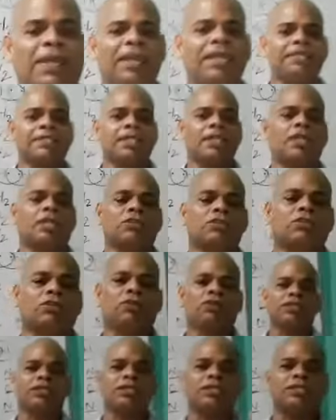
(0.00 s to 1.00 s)
8
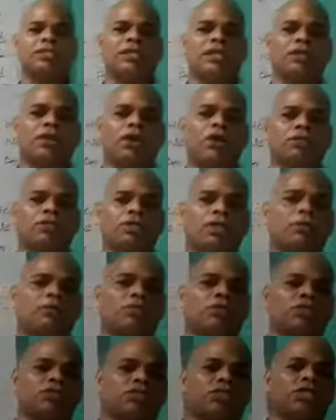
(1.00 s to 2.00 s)
electrons in their
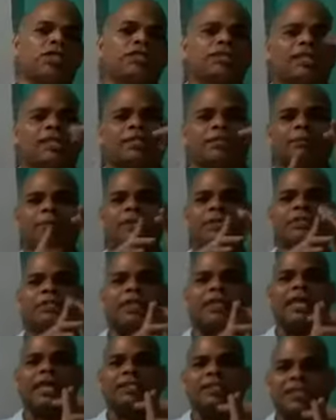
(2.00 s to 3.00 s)
outermost shell takes
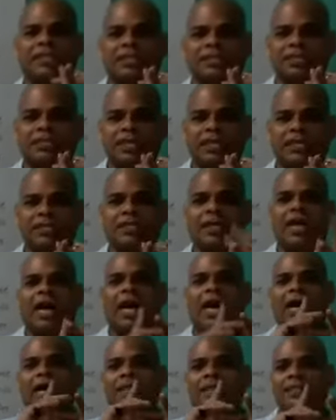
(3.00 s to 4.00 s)
place, as I said,
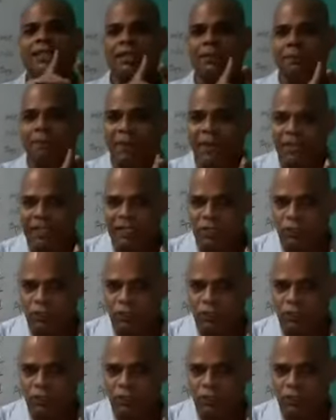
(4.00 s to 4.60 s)
either by